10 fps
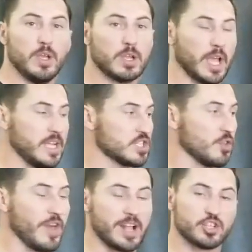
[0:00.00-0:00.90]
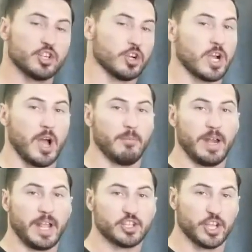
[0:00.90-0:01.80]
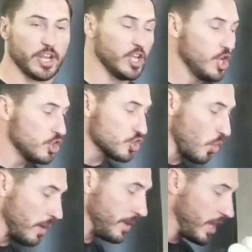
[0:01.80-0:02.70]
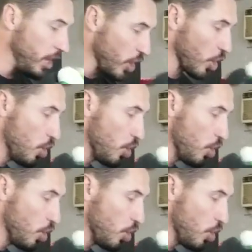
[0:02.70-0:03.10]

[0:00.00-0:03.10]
Okay, so that's your combination. So I'm here,